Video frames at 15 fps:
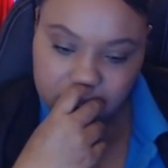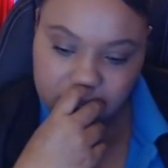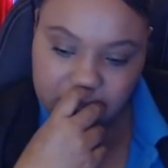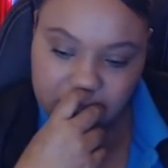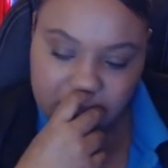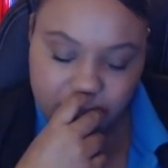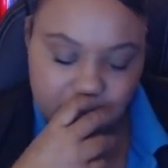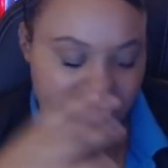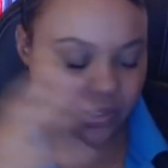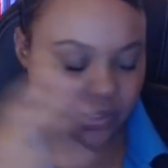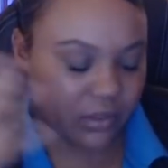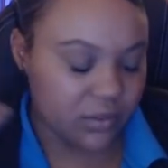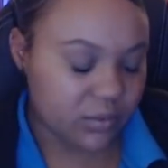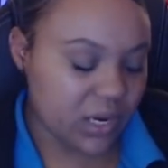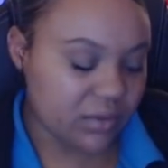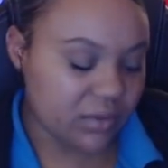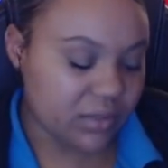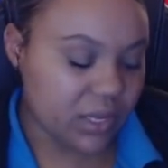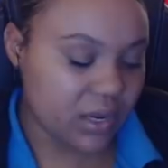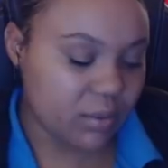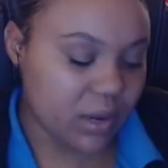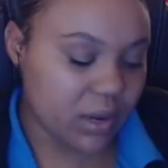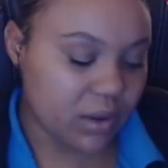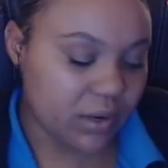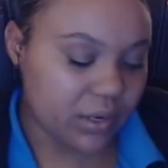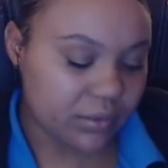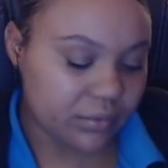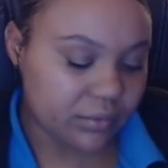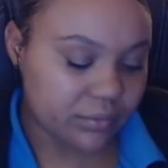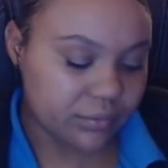That person goes, well, I'll think about it.
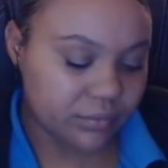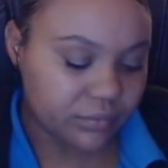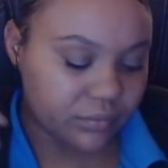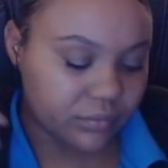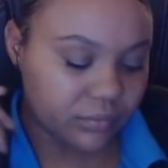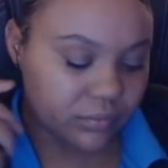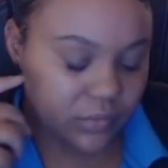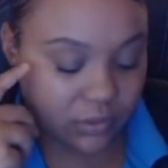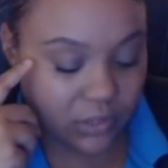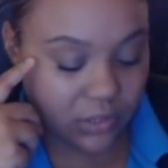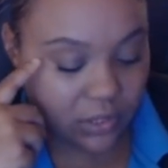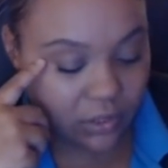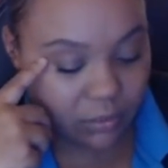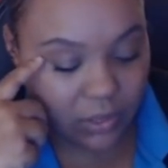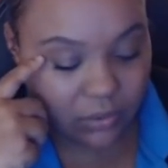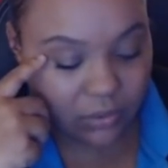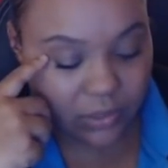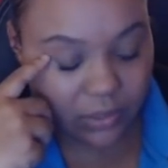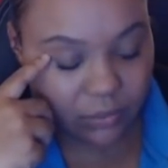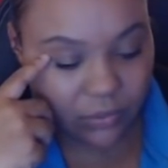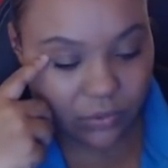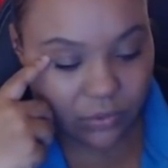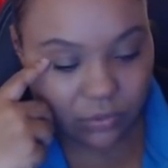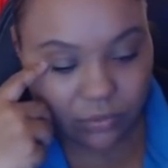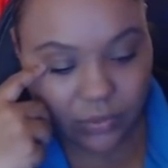I'll think about keeping you.